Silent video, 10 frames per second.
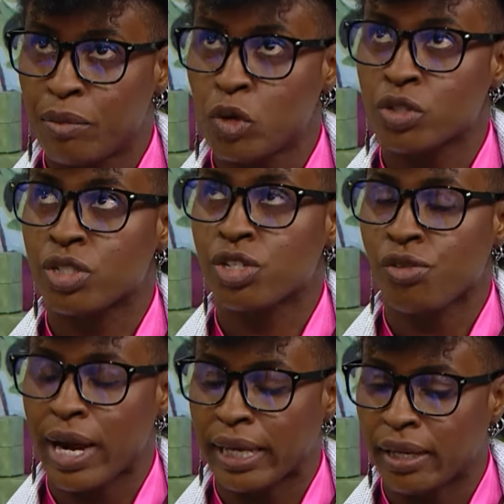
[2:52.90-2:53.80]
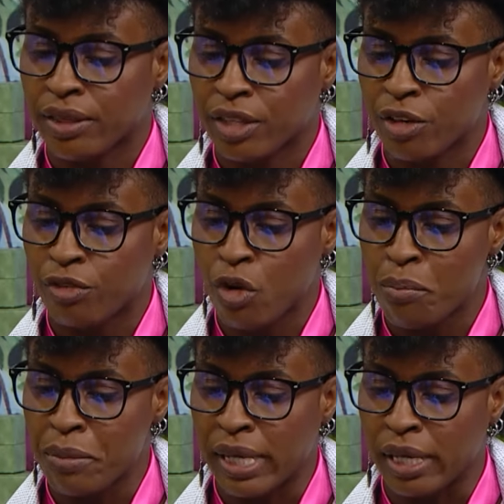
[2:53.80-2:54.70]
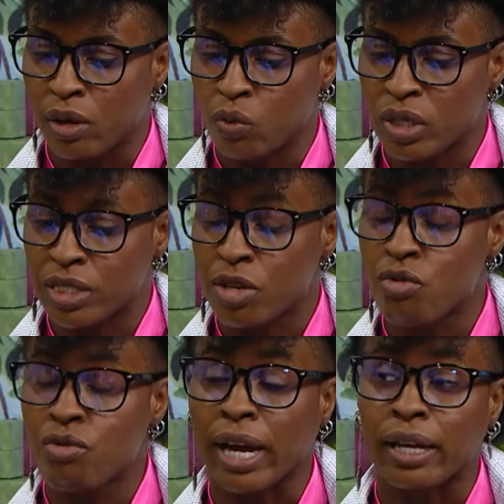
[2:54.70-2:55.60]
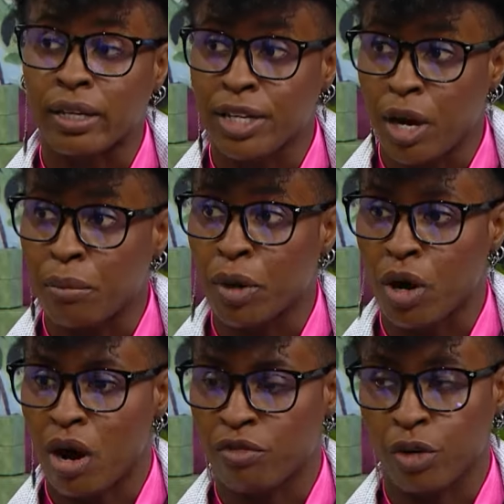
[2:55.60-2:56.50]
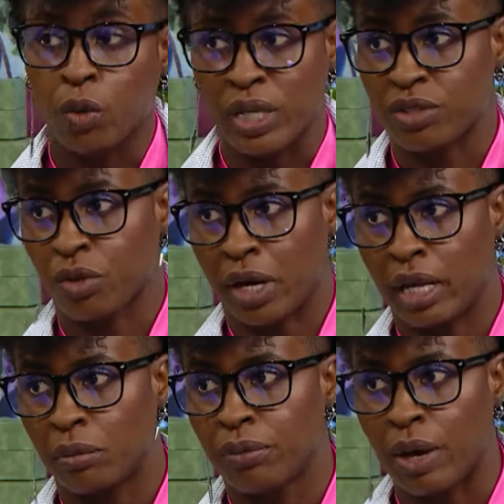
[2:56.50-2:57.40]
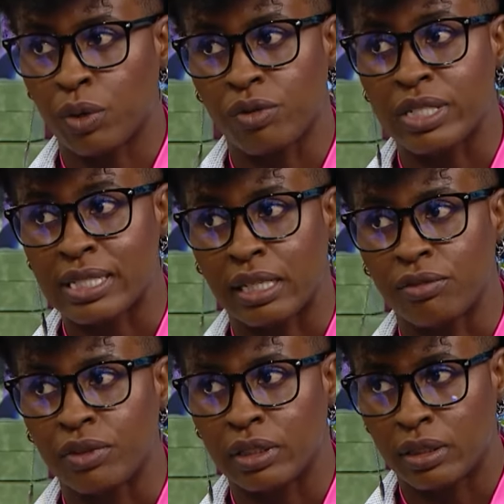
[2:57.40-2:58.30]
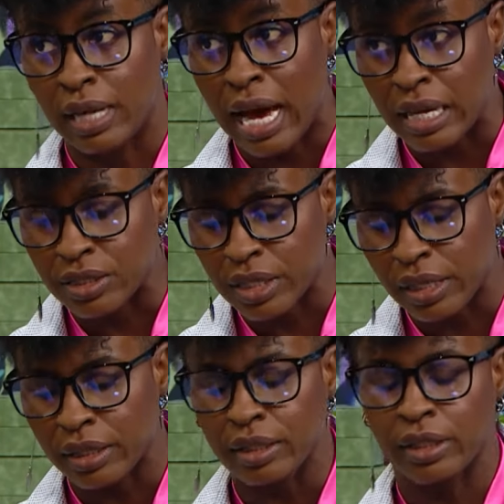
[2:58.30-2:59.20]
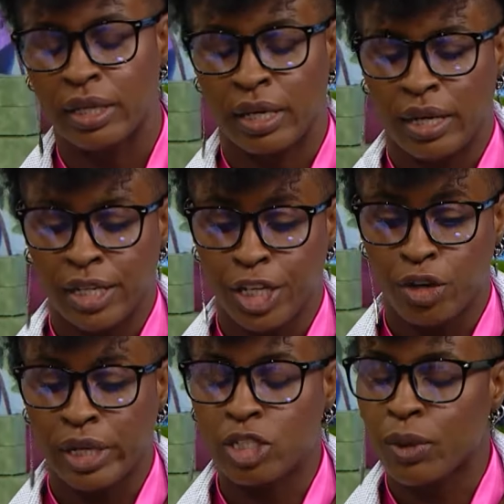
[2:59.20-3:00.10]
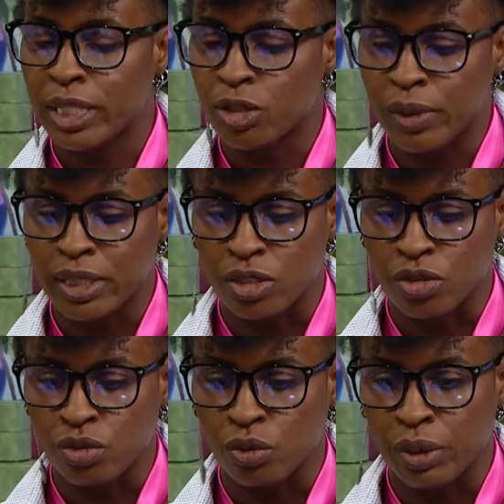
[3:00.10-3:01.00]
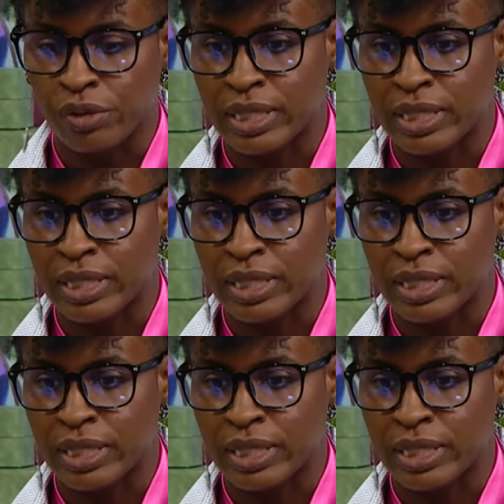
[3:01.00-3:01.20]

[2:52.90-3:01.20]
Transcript: the most striking thing for me was the record number of requests for help that we received uh, last year. Mm. You know, in 2022, we